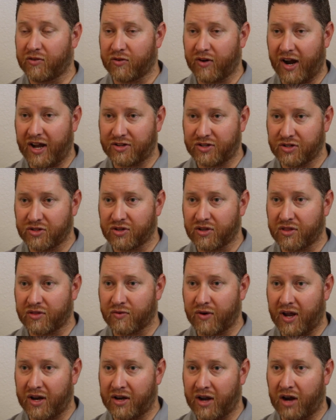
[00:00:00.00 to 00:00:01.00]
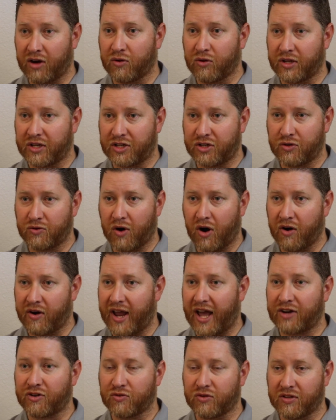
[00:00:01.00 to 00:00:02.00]
grass is a threat not only to our
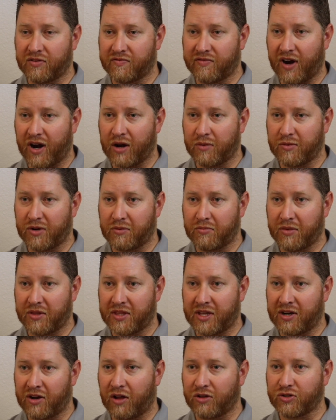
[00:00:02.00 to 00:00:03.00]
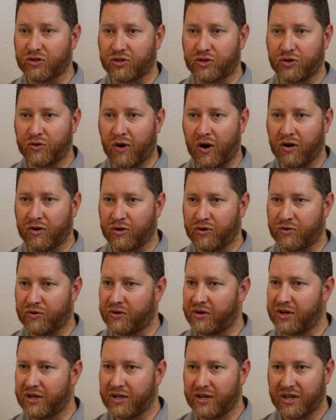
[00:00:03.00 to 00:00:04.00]
natural environment, but then also to our
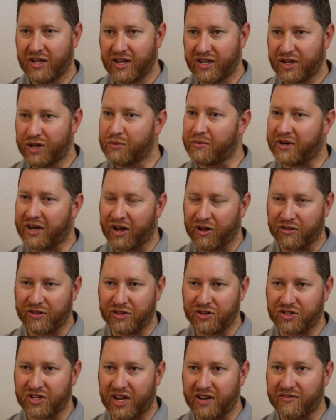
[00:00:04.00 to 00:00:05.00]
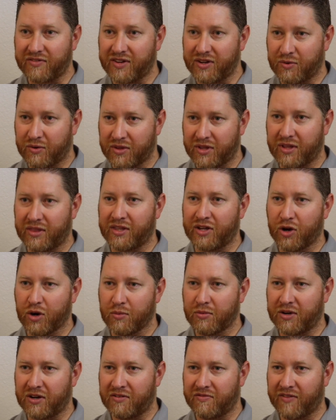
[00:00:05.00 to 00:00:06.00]
own human health and safety within the
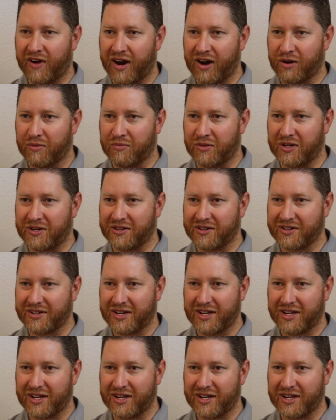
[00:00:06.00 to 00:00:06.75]
urban environment.